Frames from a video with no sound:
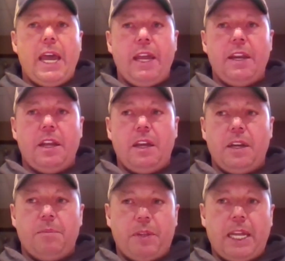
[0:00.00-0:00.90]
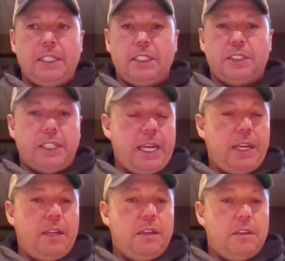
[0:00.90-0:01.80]
and and I'm glad to
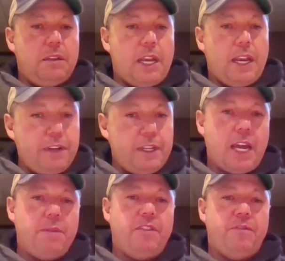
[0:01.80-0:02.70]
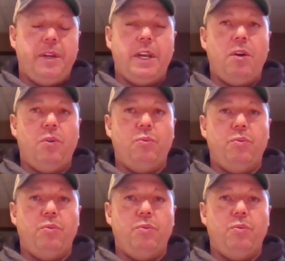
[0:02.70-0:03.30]
say every time I've been out,